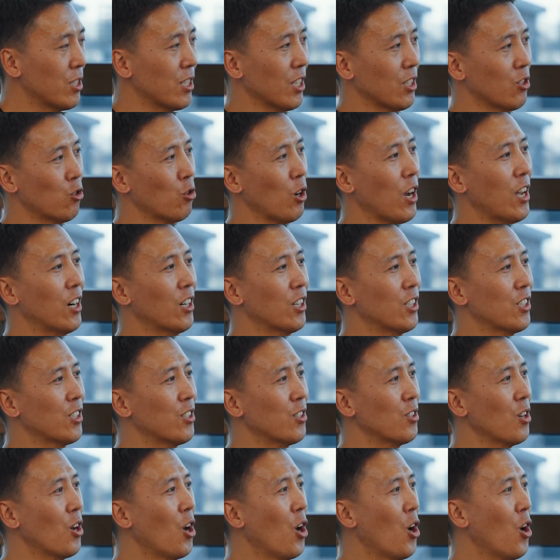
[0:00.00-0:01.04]
is a
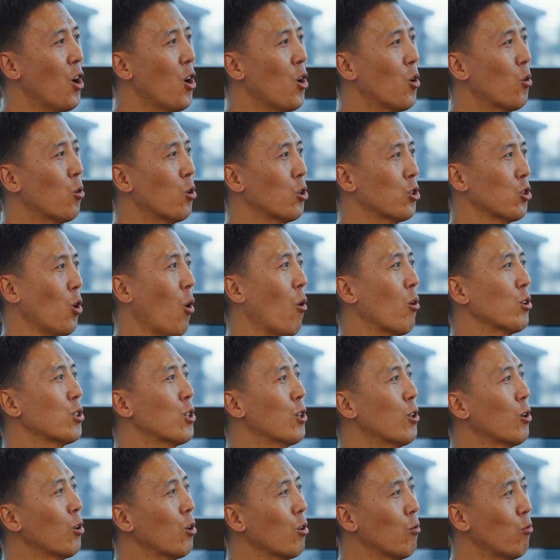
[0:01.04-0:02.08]
traders who is always
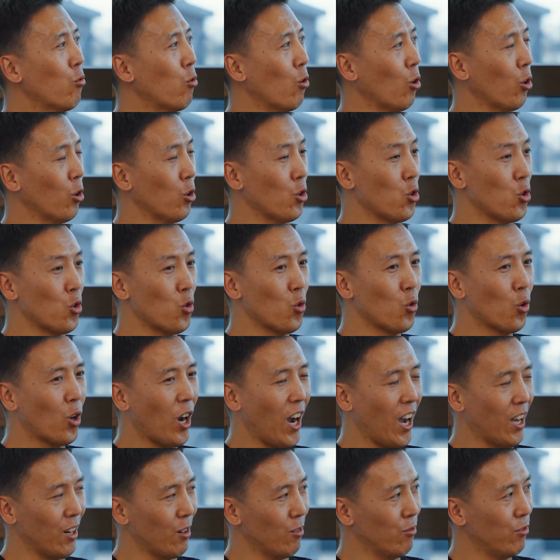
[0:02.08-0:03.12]
looking for new
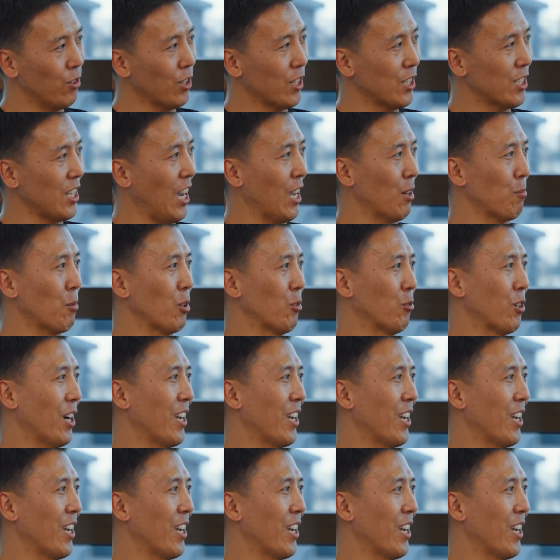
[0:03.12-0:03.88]
kind of excitement,